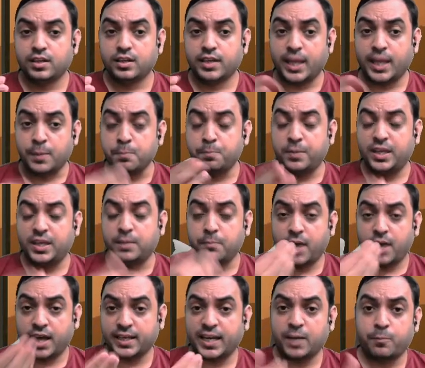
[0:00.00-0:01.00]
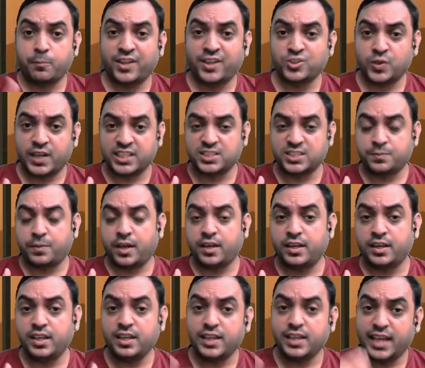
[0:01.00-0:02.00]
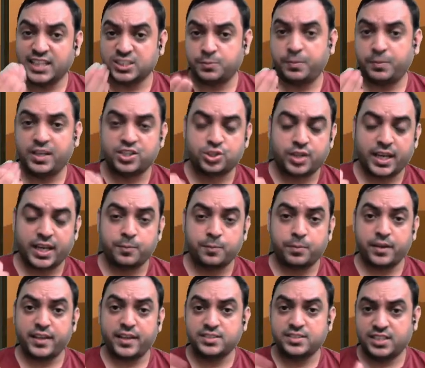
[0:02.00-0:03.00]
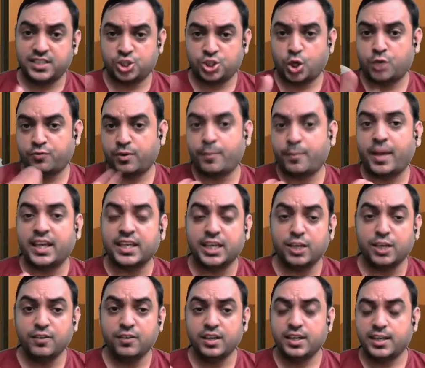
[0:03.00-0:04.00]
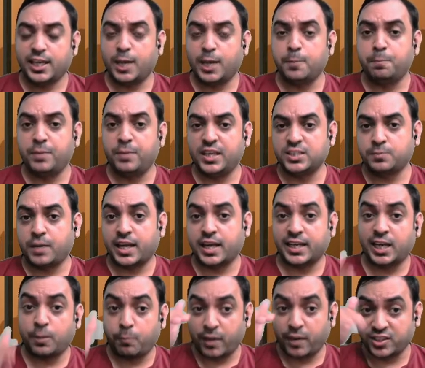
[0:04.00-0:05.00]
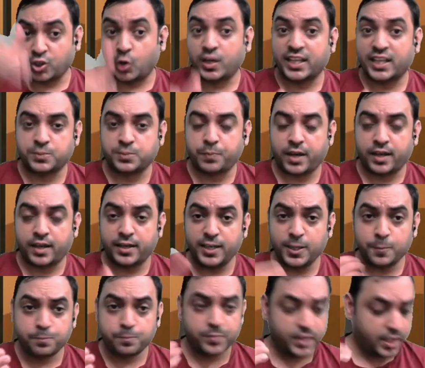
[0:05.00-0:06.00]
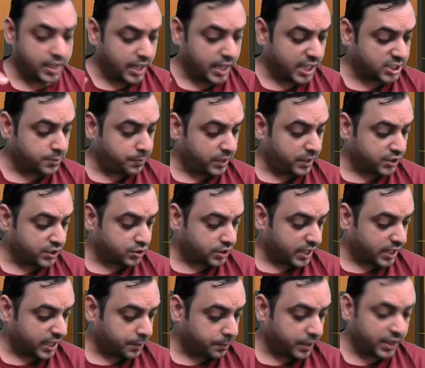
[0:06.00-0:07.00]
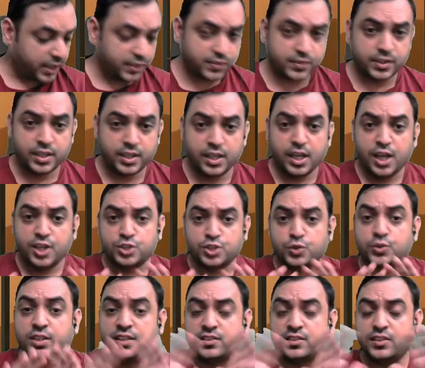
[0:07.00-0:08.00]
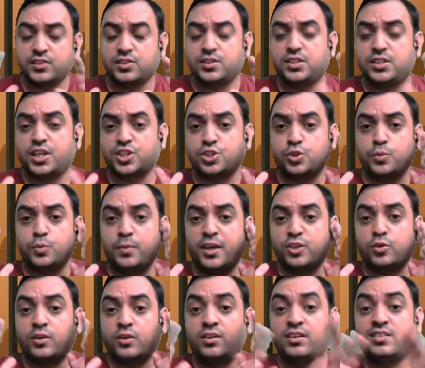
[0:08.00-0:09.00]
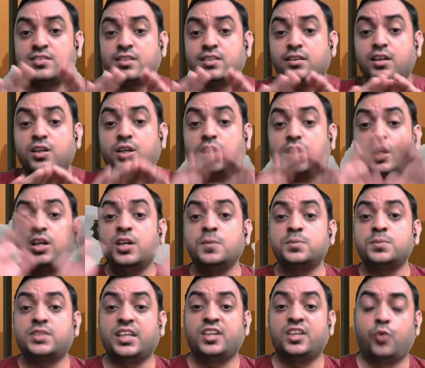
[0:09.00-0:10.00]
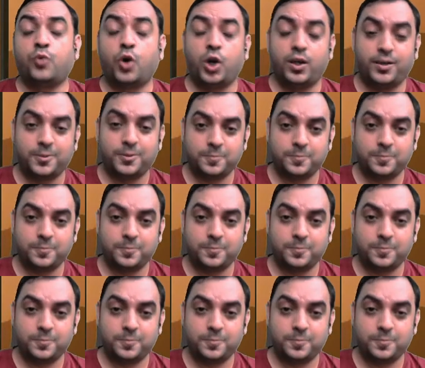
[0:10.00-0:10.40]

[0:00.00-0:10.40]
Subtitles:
MP, market price on expiry, SP strike price, the short form I give, MP is market price on expiry, SP is strike price. So this is just to make you understand the terms involved.